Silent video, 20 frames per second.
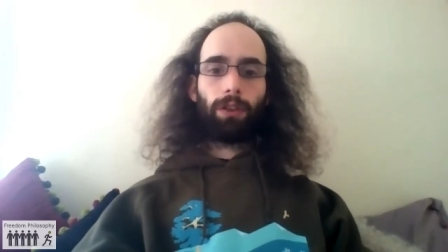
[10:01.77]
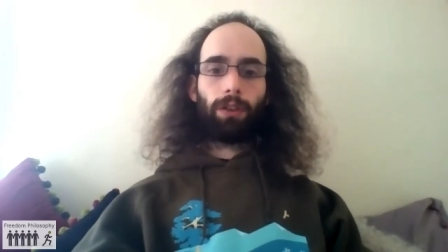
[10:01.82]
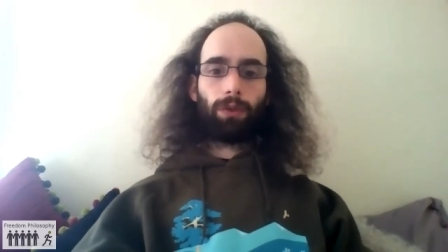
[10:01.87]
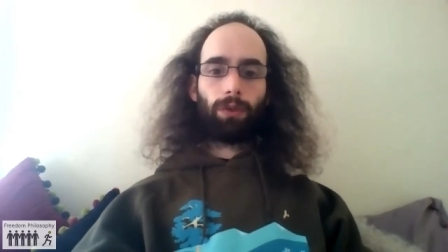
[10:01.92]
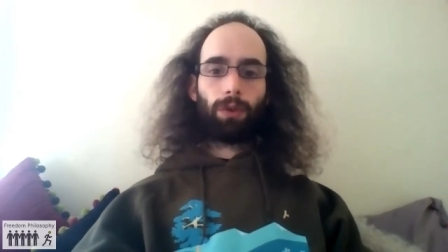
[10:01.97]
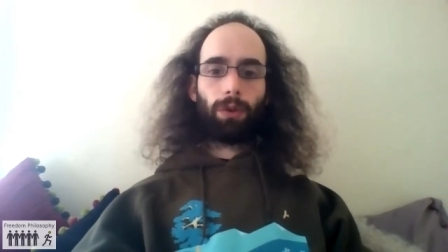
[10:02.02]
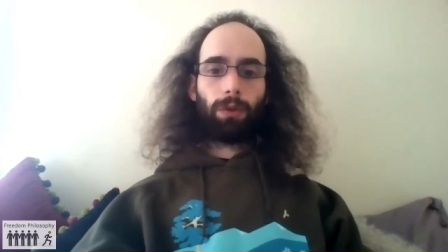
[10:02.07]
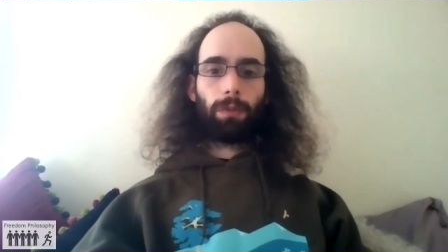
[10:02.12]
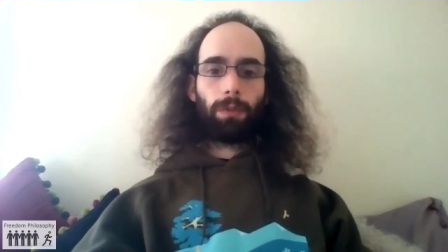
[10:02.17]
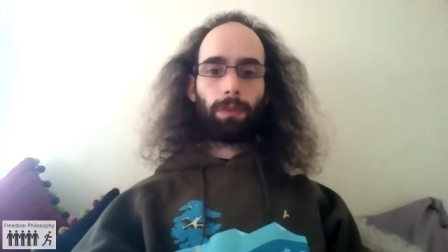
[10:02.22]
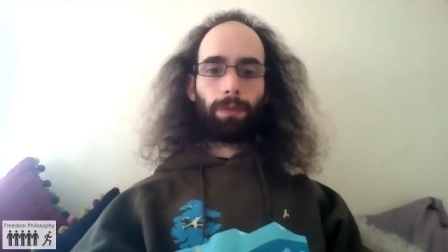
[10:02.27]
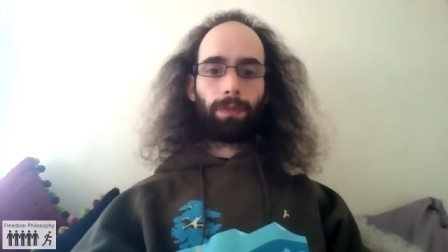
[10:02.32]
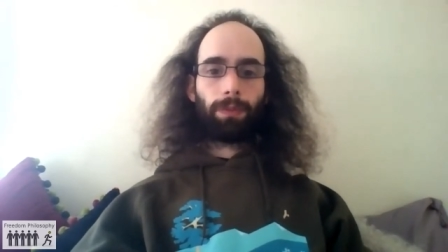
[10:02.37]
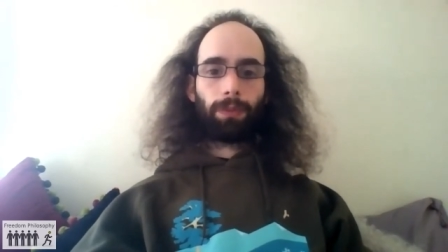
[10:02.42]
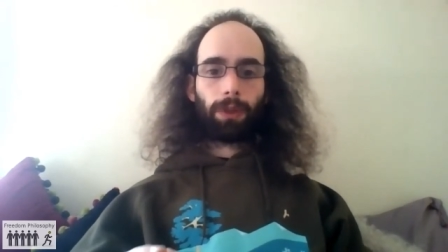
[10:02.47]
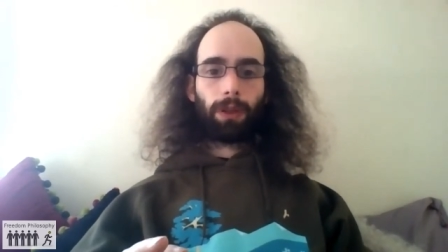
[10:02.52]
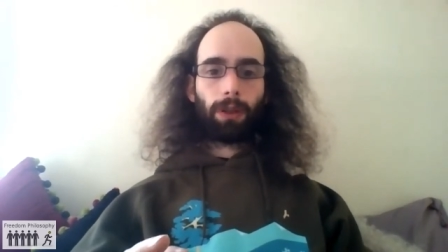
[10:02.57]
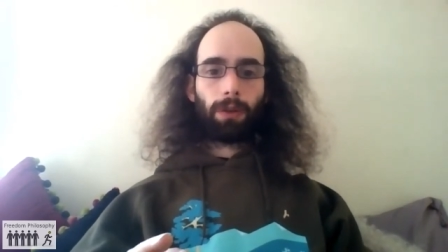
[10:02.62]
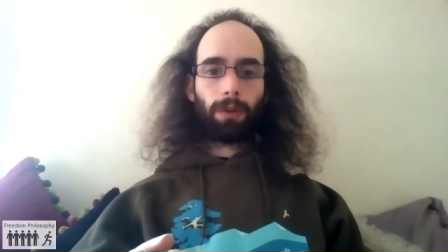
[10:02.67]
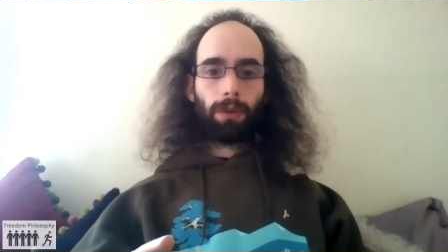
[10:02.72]
So
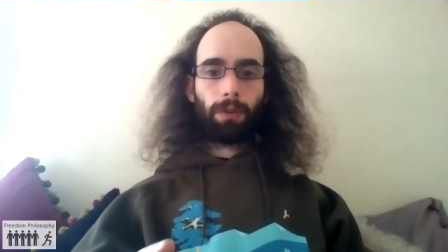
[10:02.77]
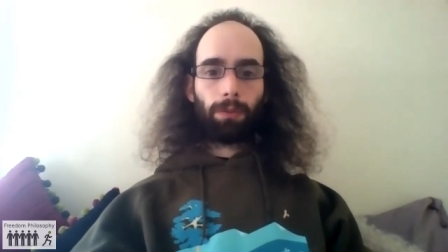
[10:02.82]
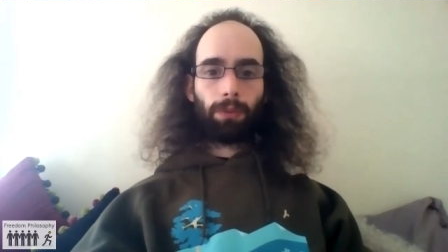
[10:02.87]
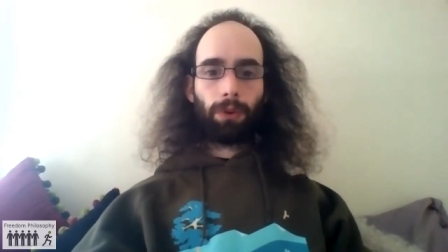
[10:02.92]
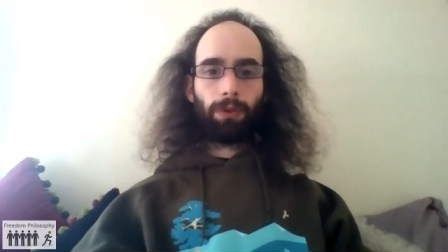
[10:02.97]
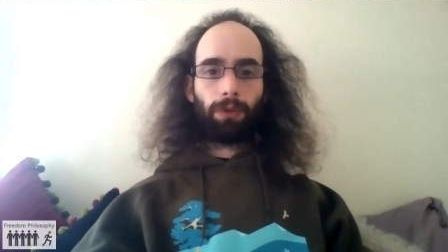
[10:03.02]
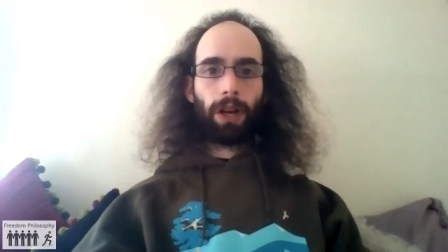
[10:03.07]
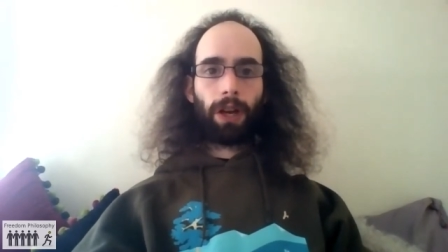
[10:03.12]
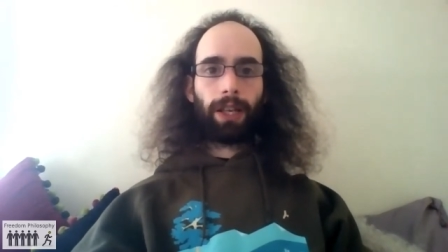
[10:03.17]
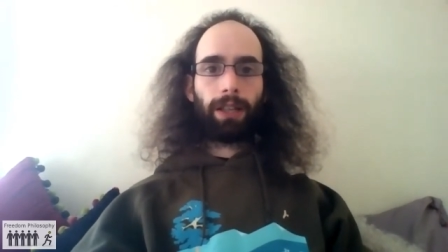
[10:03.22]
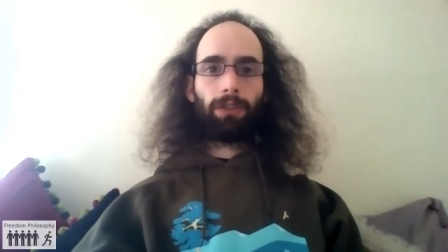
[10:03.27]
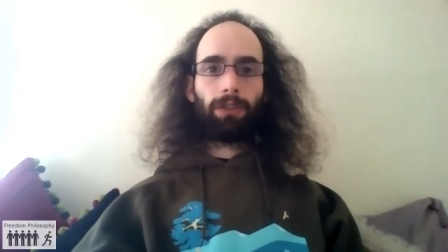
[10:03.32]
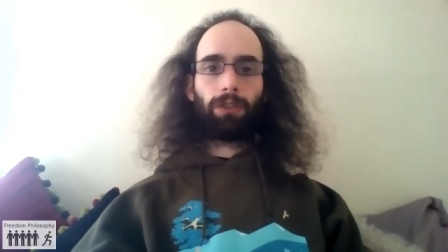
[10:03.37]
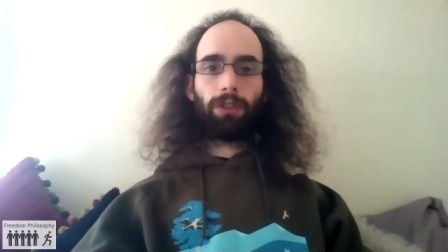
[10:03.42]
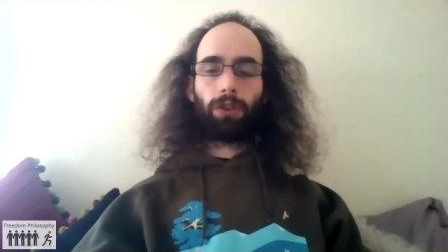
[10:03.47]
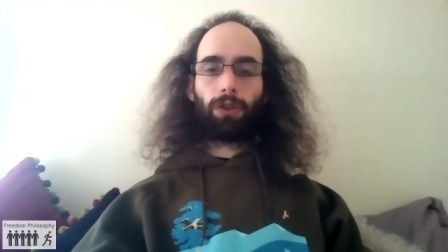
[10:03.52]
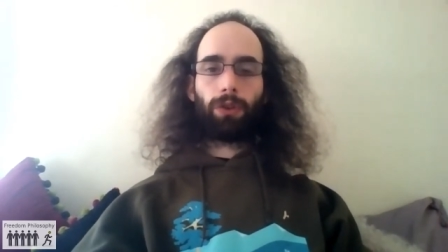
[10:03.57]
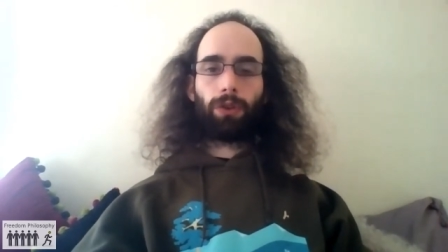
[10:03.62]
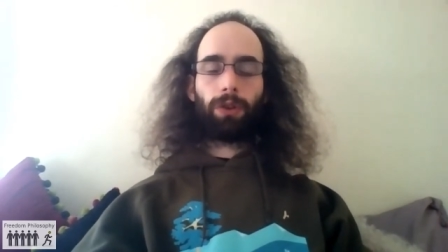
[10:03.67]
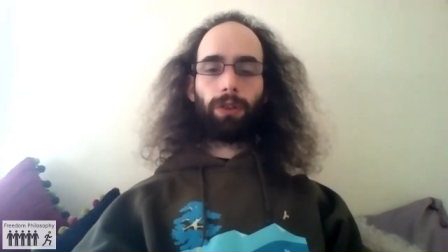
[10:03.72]
provide
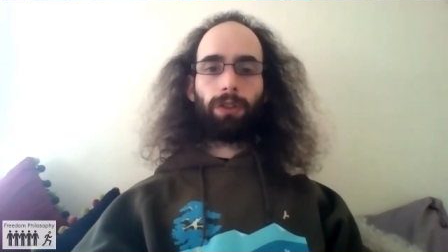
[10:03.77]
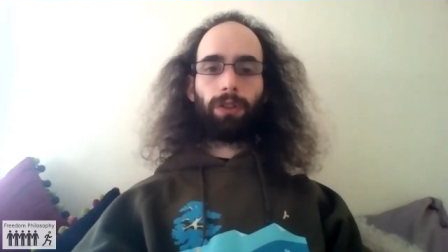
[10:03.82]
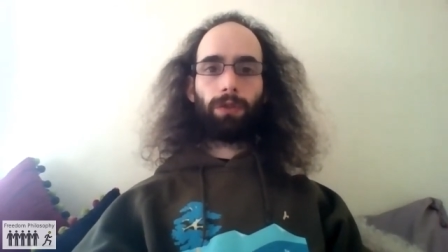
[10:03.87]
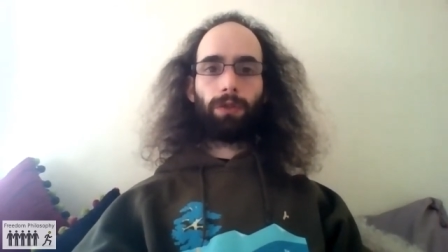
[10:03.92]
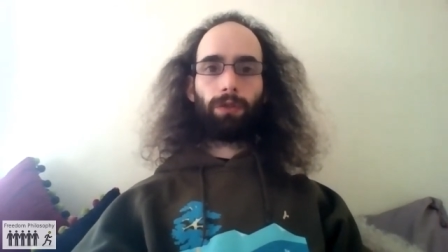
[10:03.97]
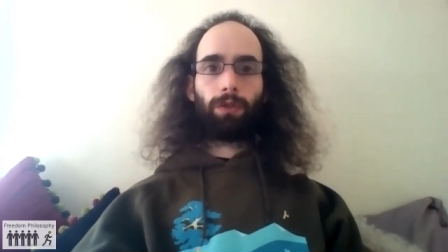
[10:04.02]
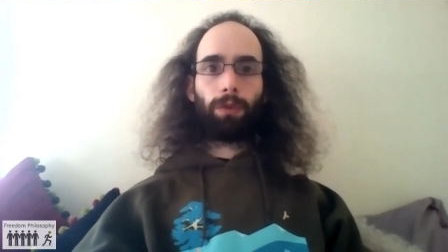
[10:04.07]
security for